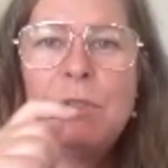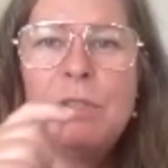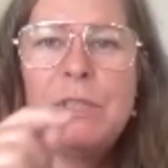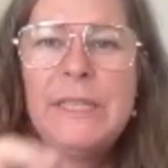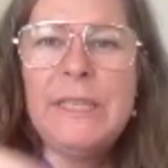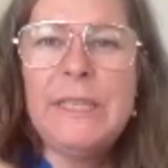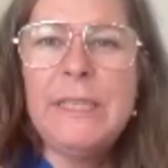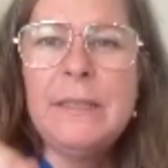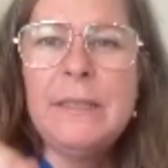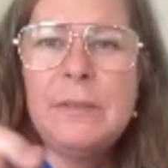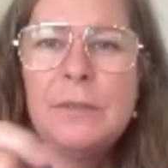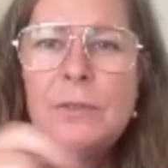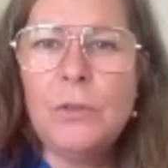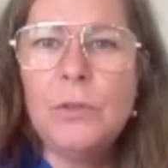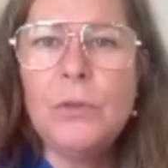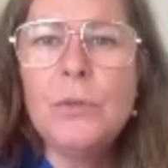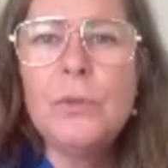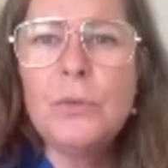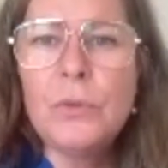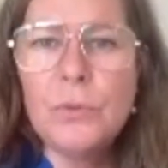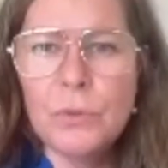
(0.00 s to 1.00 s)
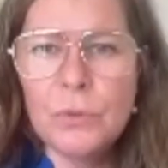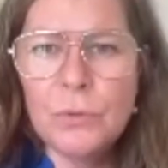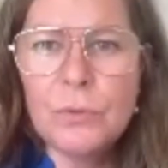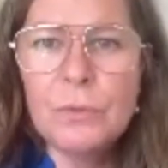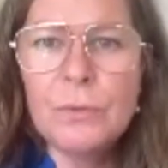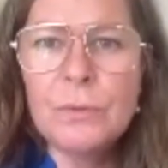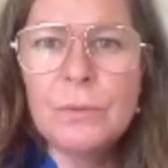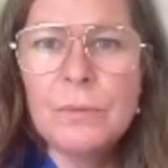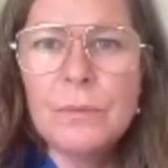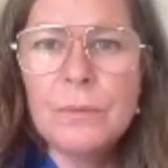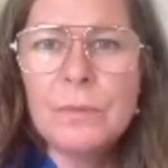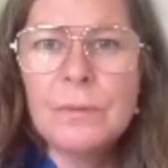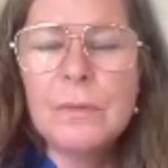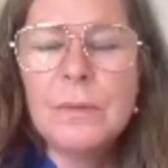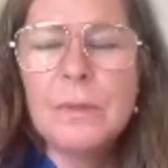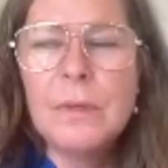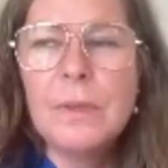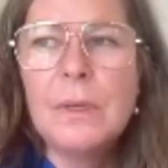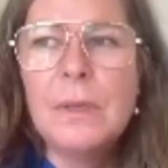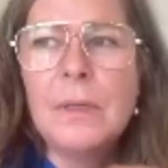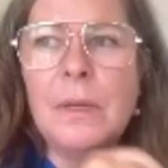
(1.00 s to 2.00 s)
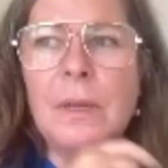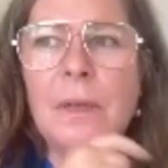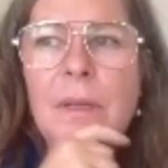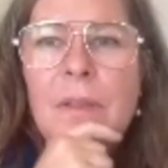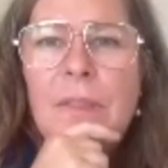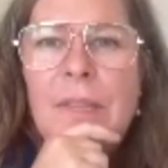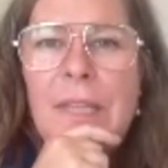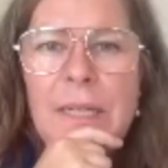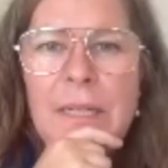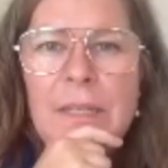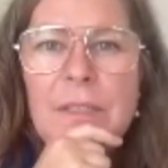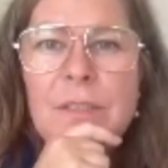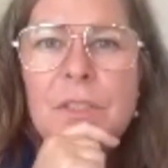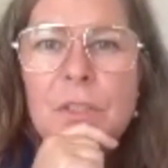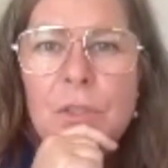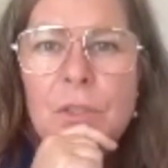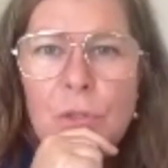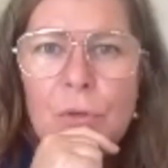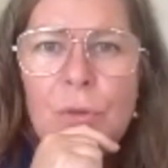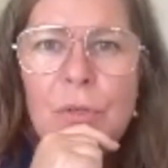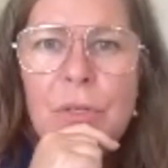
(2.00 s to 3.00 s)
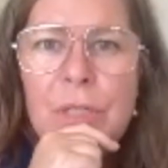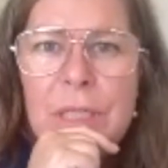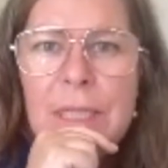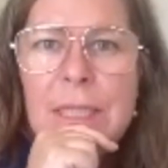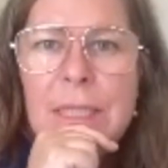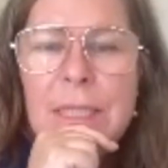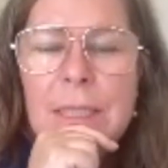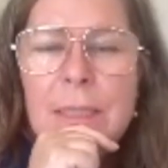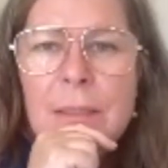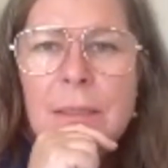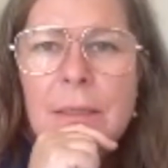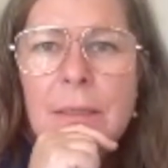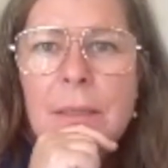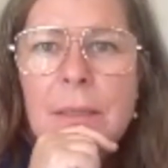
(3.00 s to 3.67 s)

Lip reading: deed you do, that is a good deed,